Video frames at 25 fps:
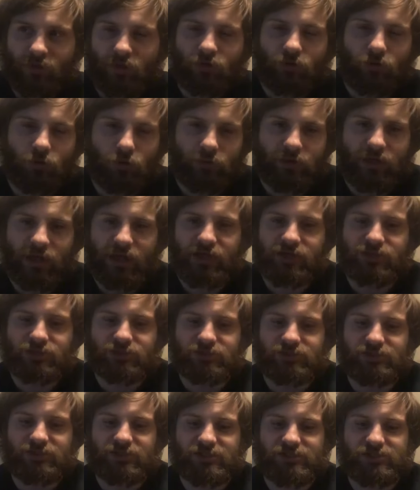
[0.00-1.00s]

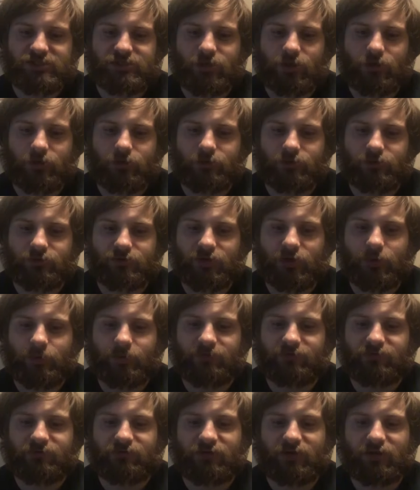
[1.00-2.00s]
locations as another type
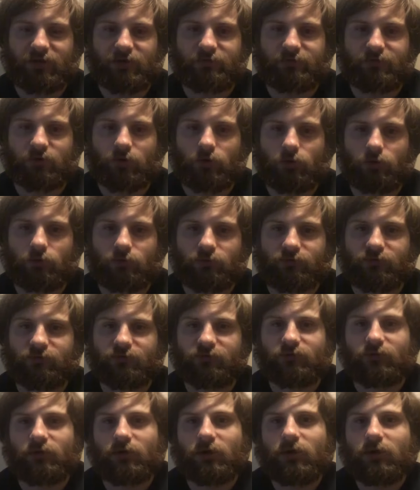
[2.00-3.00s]
of set of
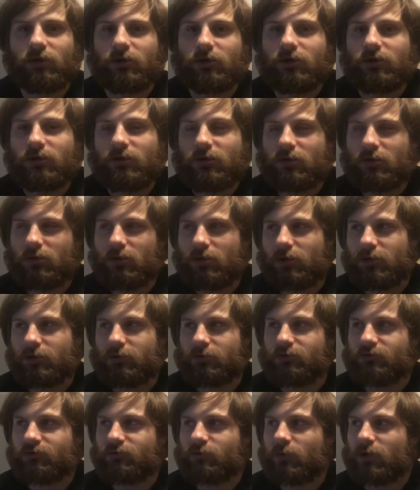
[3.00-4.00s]
notes, and
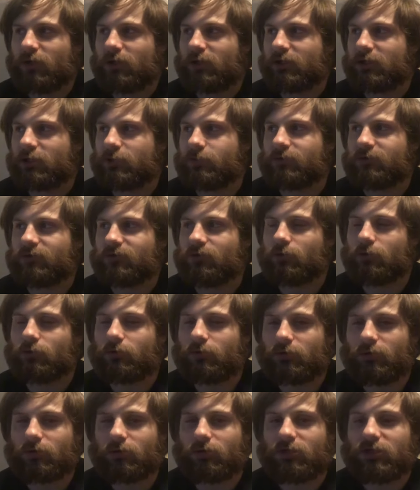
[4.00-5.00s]
you just want to
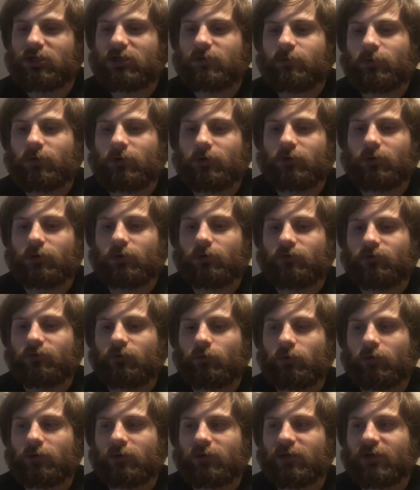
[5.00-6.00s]
keep all your notes
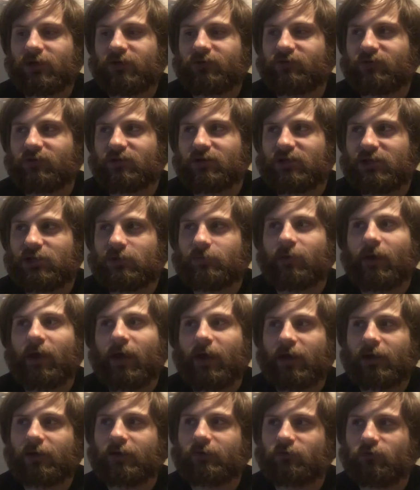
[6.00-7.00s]
organized and keep
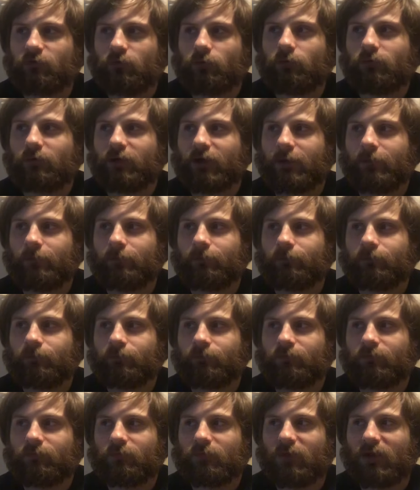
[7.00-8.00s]
adding to them
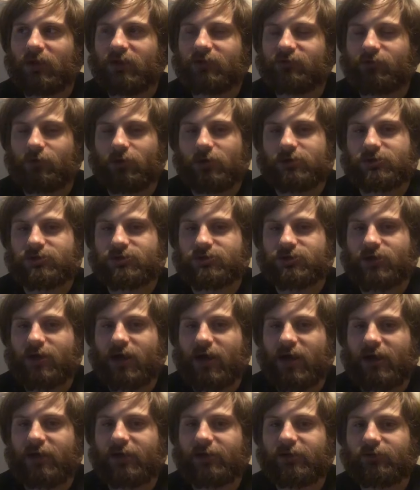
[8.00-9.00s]
as long as you're
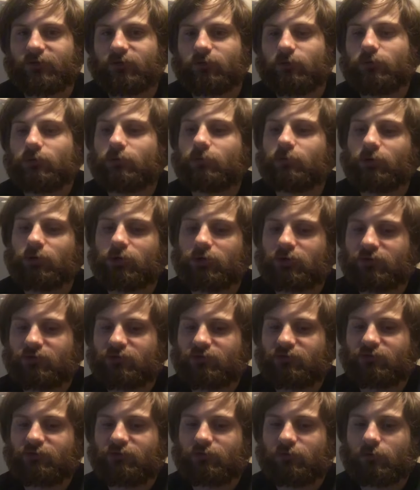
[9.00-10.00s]
adding to the
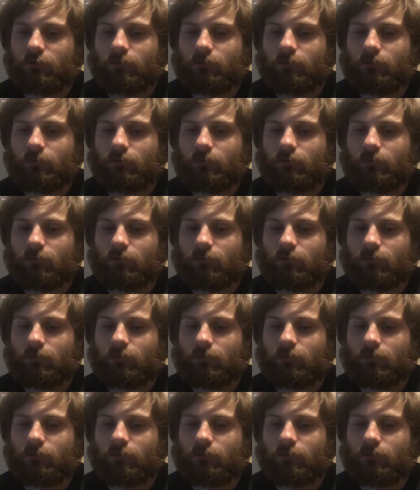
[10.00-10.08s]
books,